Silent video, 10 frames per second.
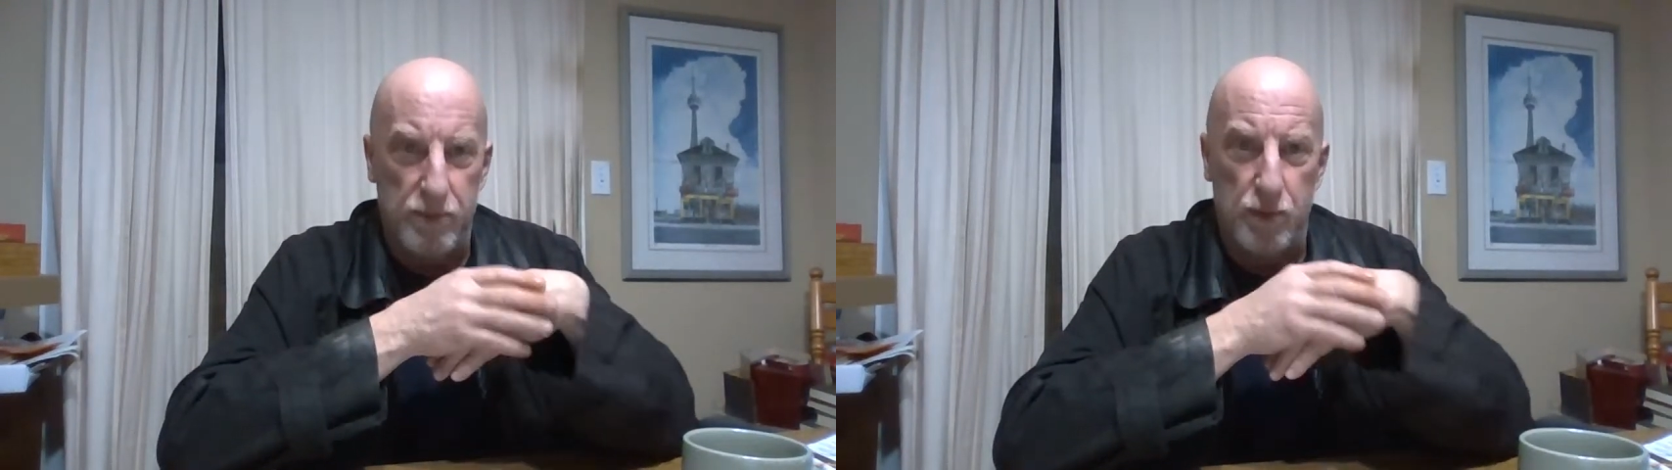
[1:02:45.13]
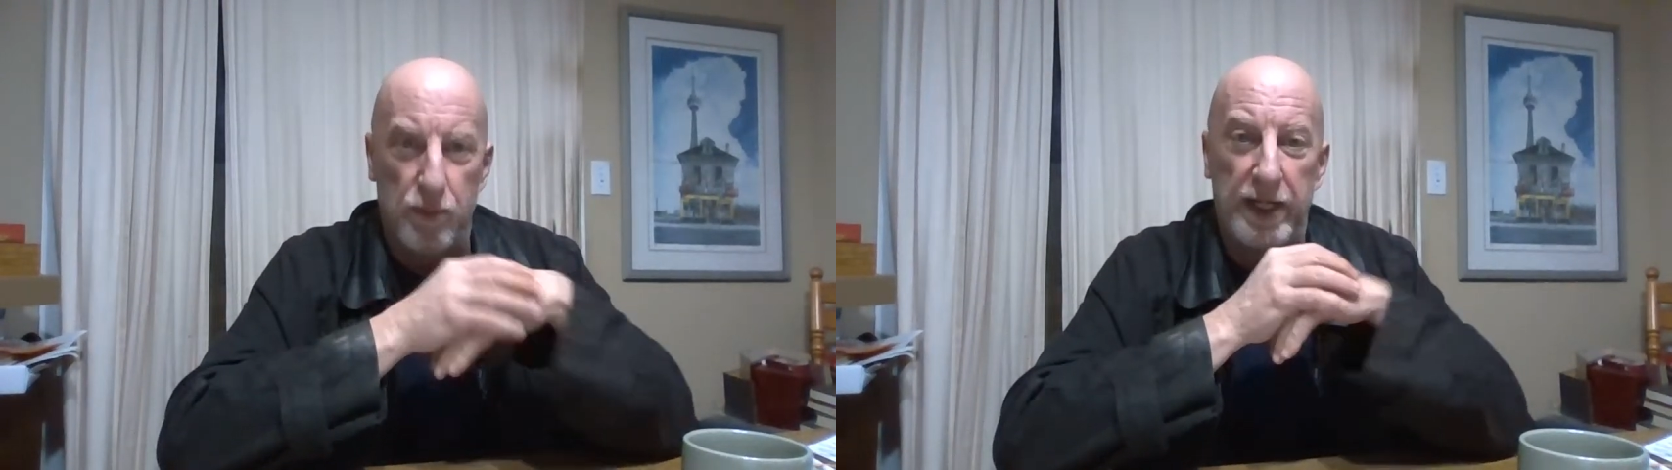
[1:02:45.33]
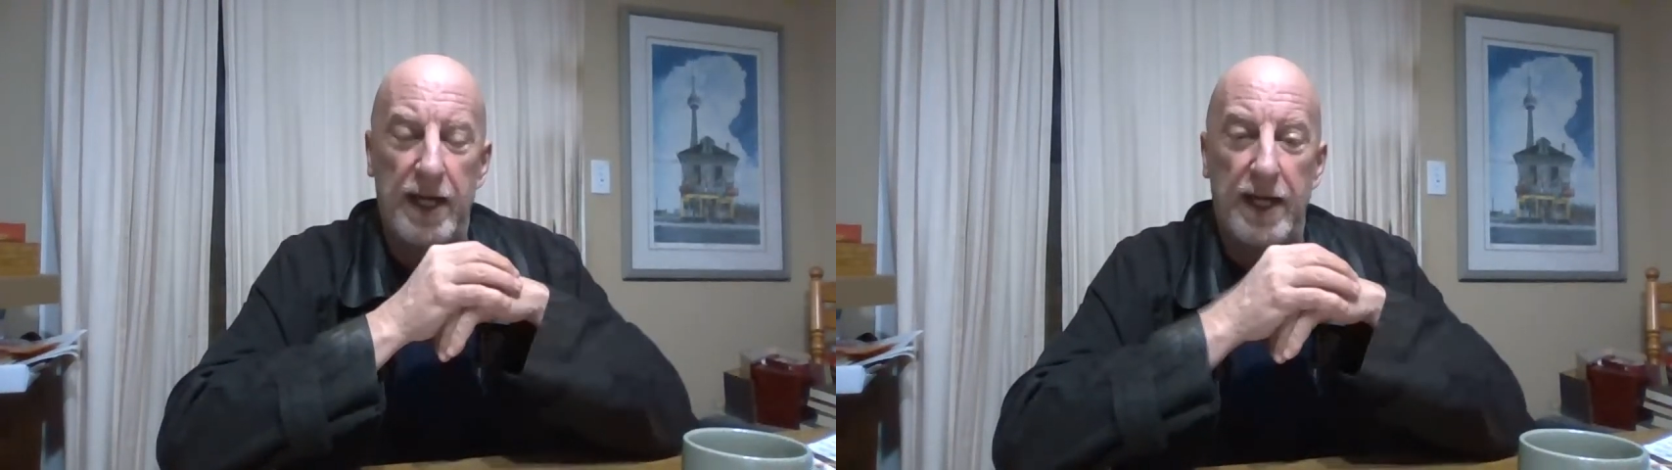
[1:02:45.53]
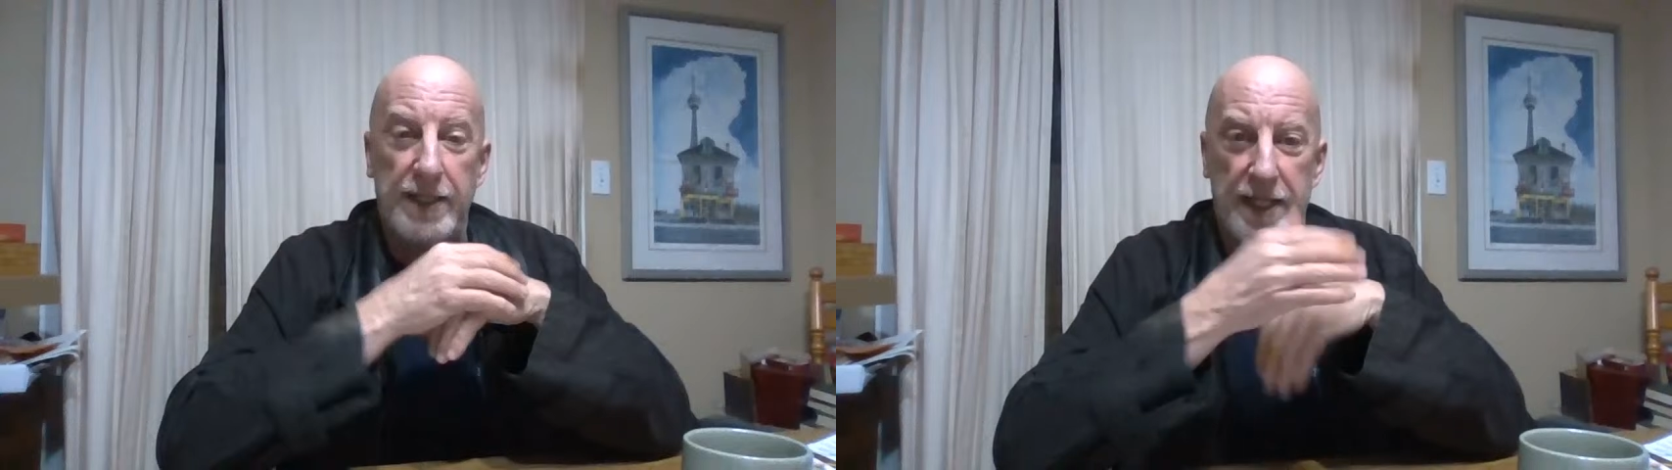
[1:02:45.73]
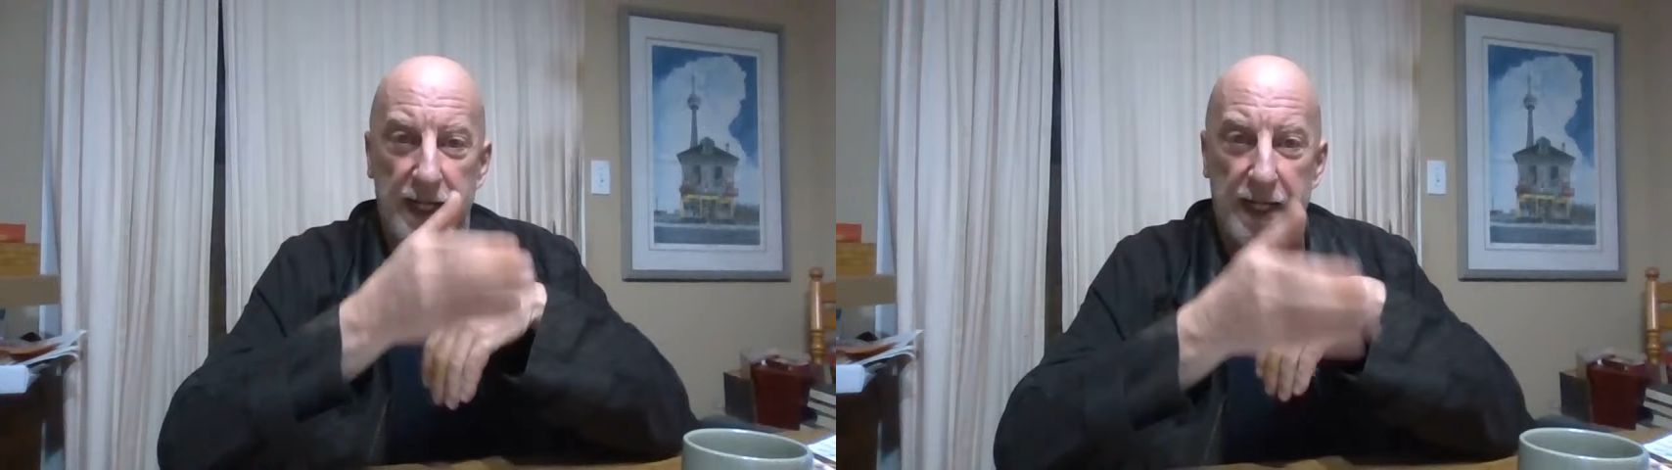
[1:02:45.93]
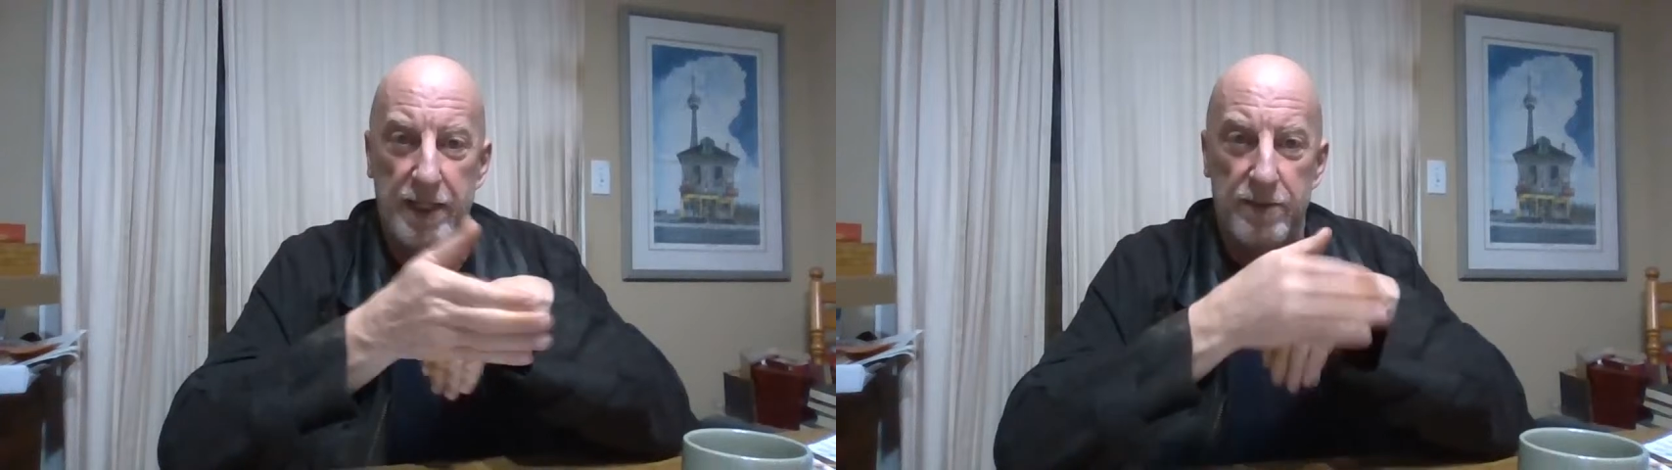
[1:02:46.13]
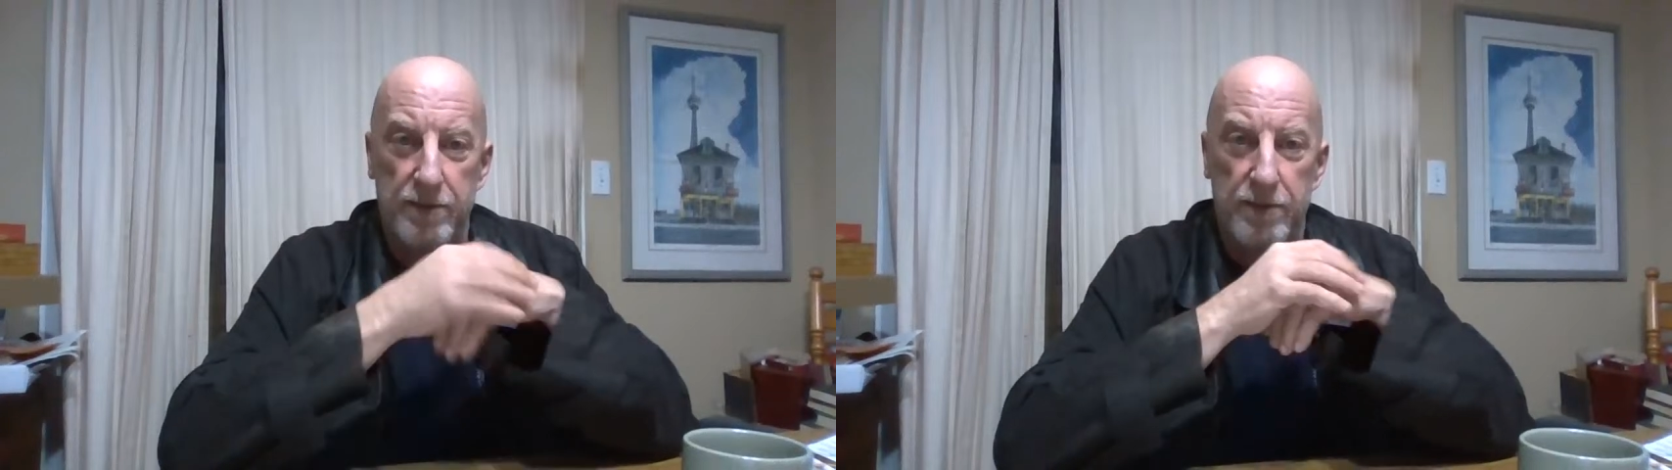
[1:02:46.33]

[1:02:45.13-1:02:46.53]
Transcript: 2019